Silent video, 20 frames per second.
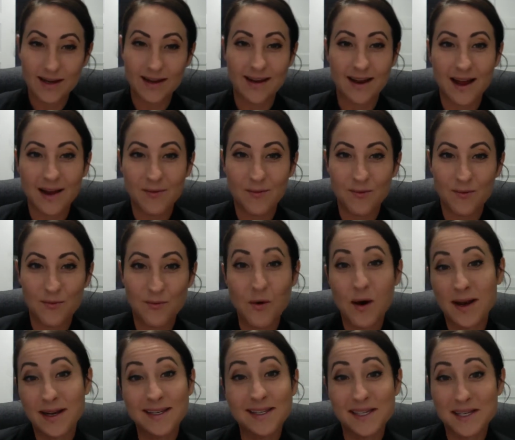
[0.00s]
and I
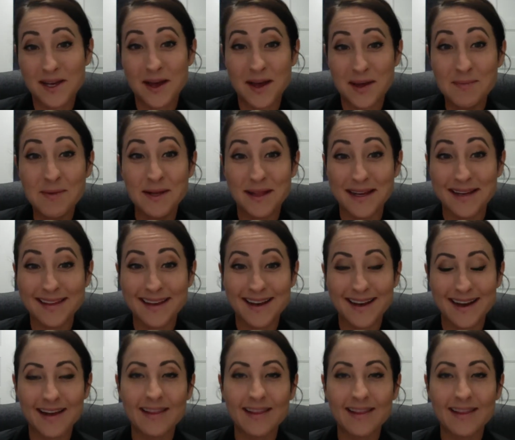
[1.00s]
wanted to emulate that.